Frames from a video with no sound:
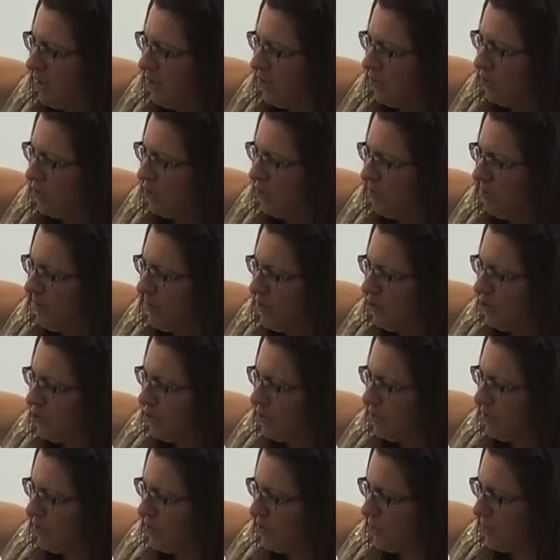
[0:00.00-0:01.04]
term
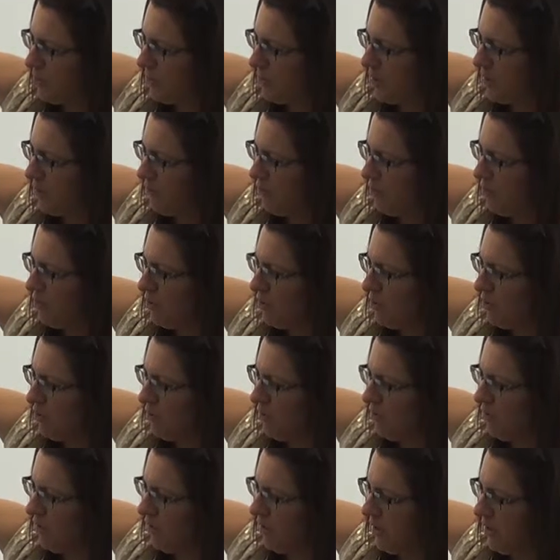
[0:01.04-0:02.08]
insurance will cover you
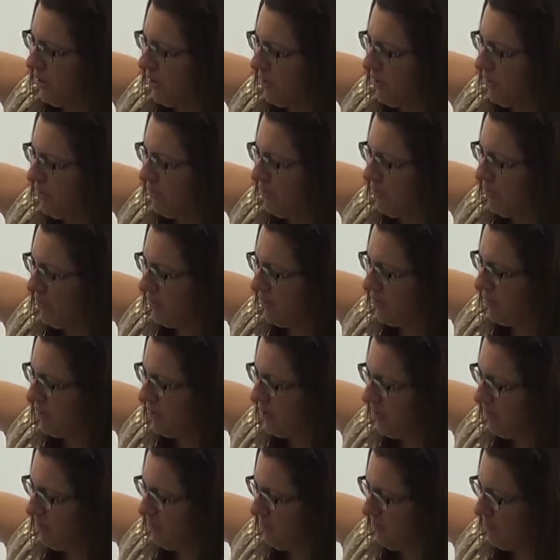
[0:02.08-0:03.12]
over the length of the
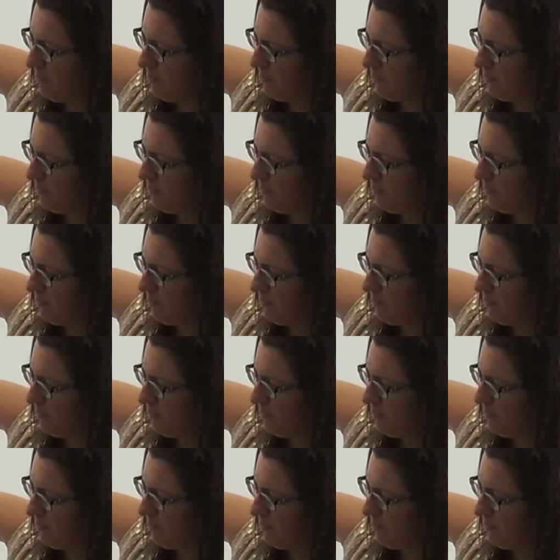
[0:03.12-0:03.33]
time